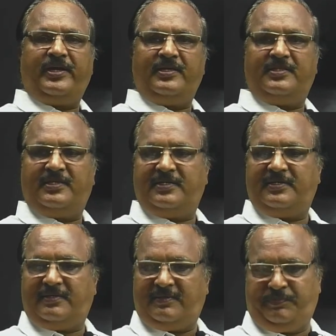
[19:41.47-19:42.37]
the
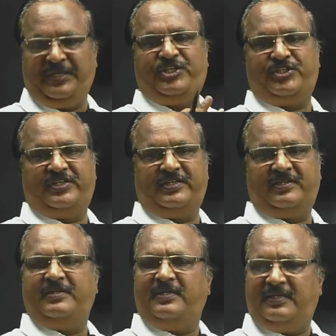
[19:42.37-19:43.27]
picture,
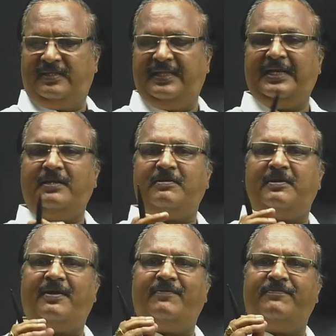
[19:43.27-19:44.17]
then
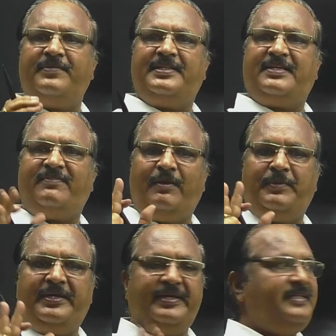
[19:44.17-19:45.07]
everything will be
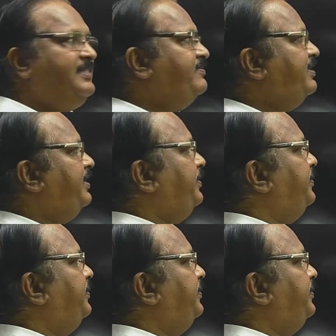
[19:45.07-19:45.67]
easy for you.